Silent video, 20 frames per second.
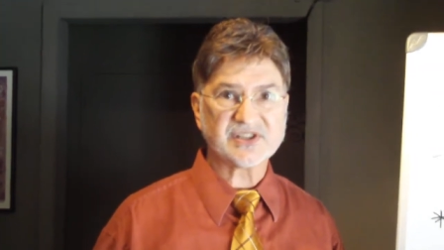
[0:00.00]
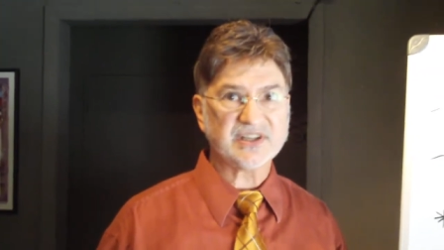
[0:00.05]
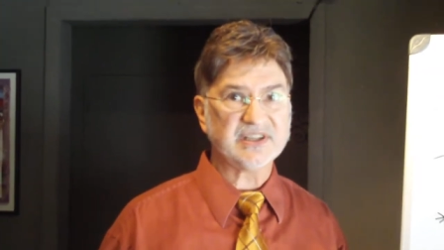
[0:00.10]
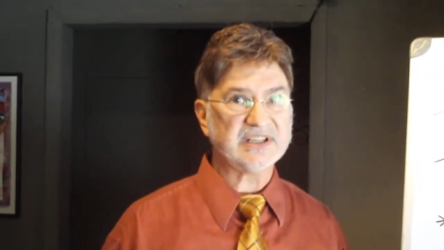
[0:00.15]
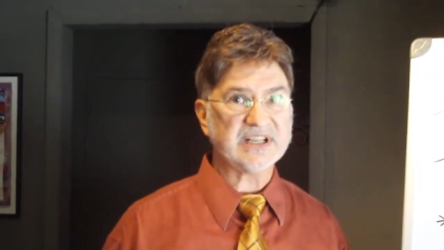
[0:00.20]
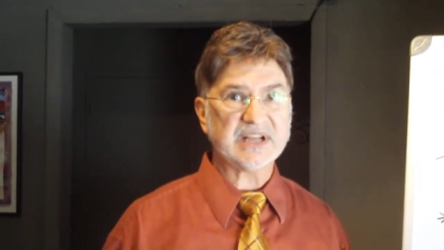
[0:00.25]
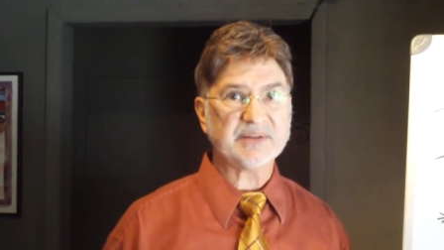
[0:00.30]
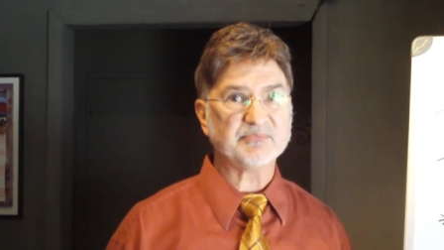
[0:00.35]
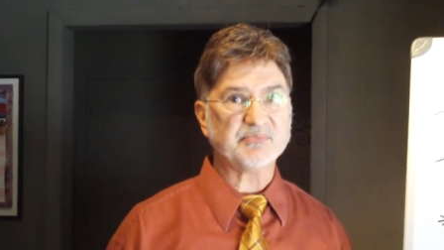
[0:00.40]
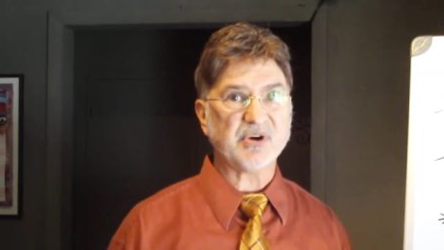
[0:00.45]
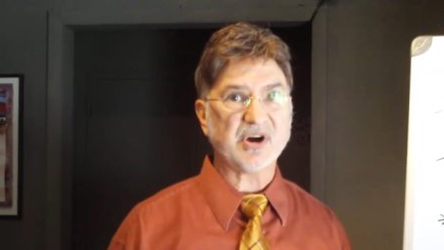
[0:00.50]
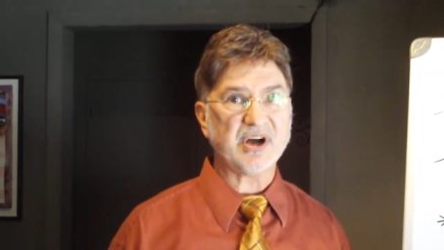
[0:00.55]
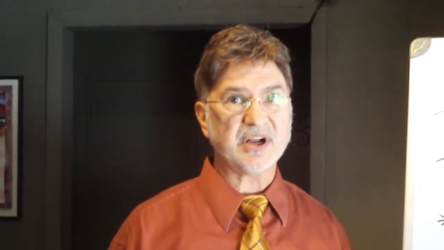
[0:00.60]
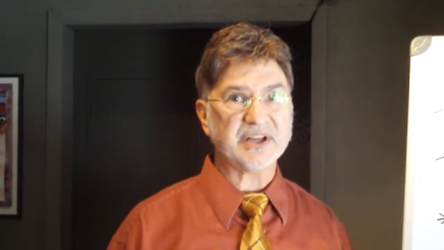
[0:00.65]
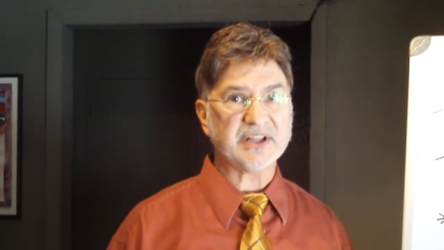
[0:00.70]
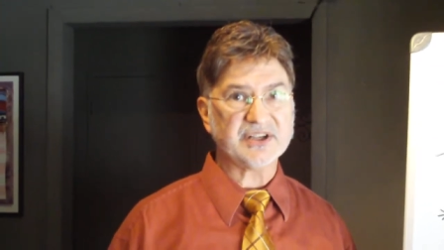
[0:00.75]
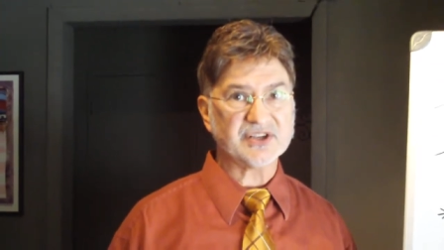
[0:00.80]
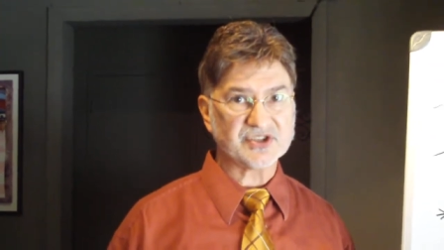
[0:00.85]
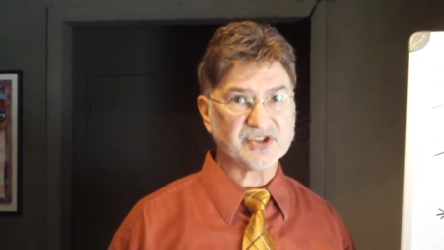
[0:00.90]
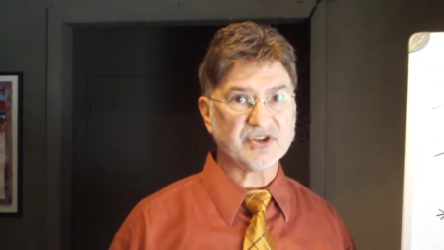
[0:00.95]
then that
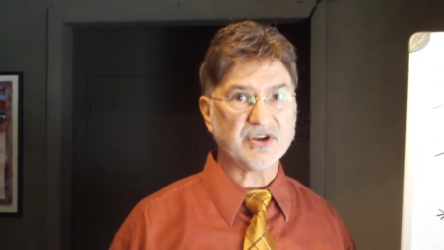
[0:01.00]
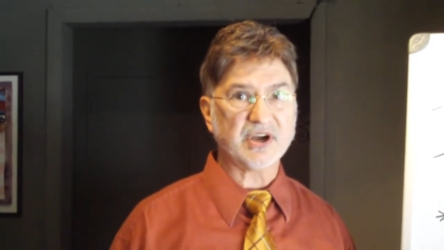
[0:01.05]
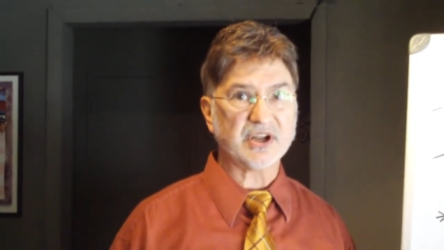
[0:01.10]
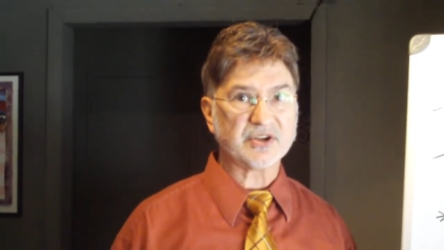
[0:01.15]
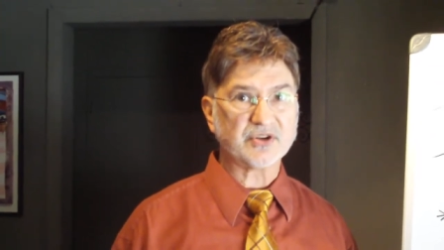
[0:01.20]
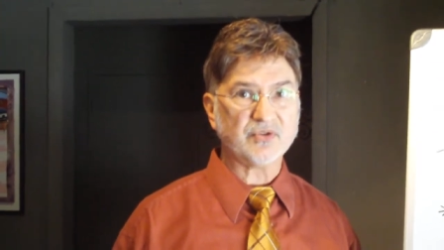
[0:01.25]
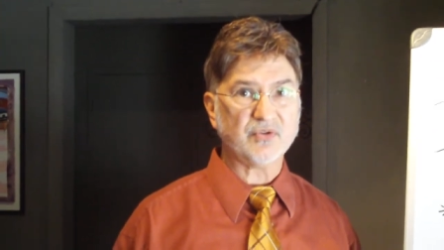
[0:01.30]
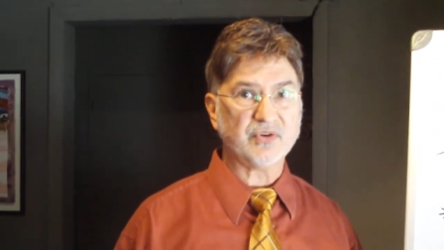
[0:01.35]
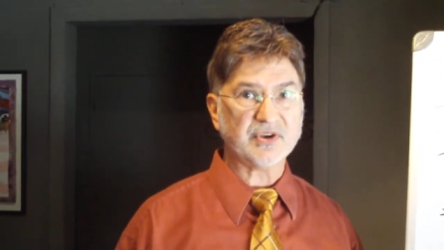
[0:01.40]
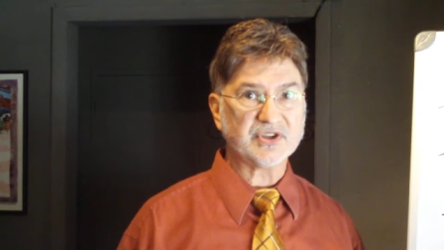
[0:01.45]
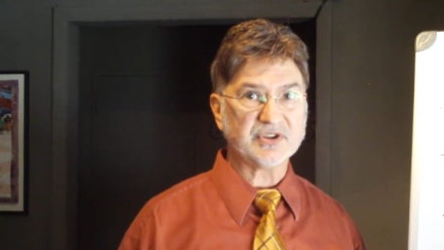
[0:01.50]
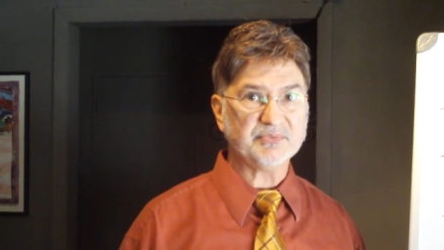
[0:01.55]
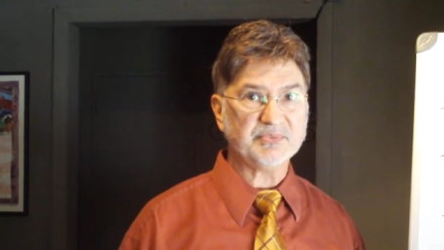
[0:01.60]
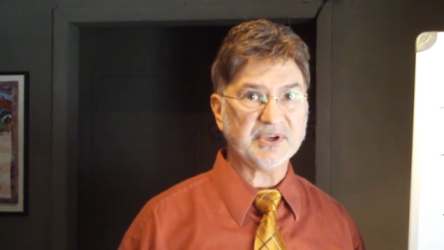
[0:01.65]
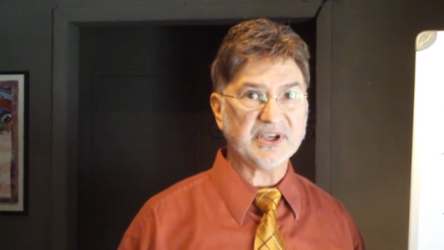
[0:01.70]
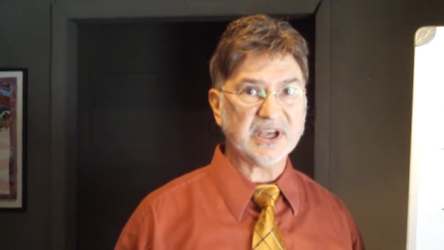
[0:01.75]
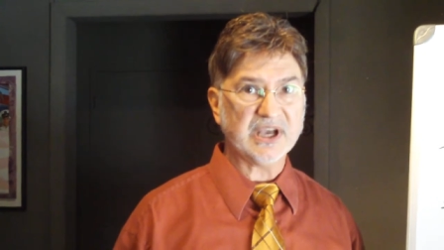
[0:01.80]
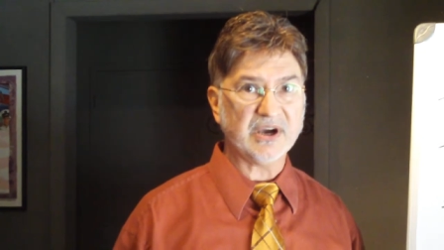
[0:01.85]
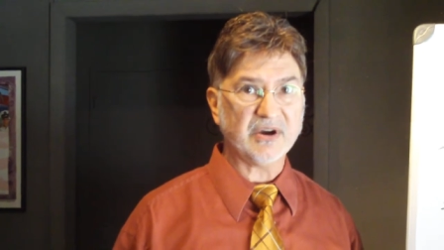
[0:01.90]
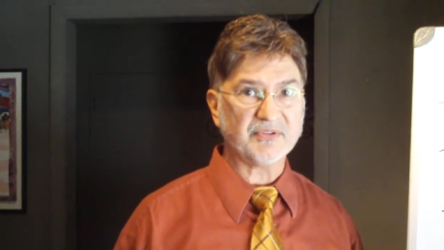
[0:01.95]
body is not going to
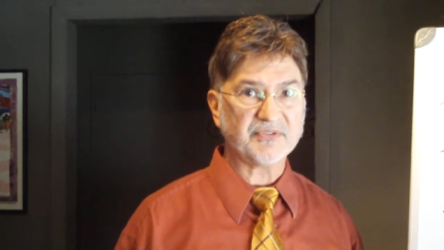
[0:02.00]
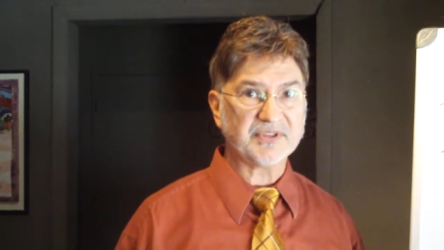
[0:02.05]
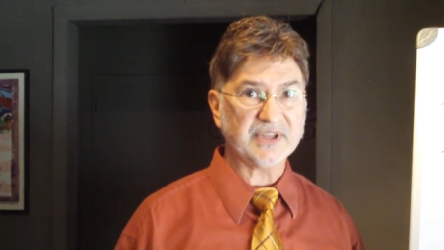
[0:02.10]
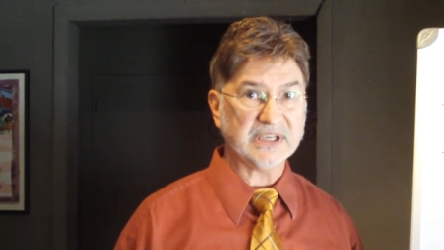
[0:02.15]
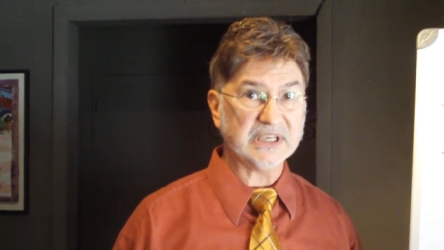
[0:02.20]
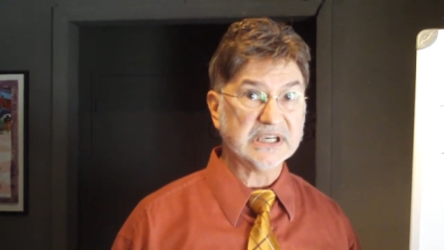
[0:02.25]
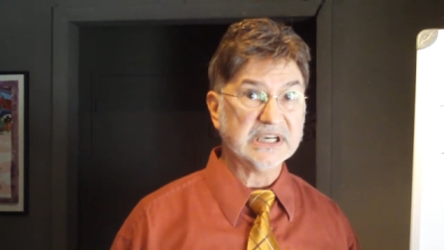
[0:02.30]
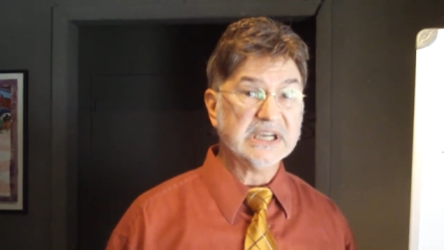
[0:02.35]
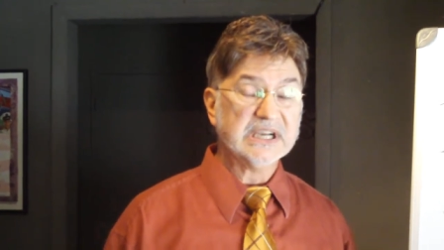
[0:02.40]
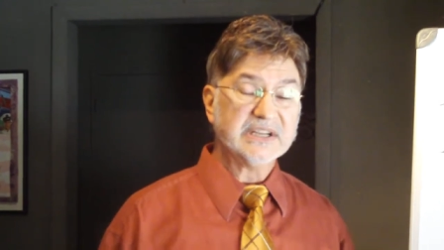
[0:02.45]
be healthy.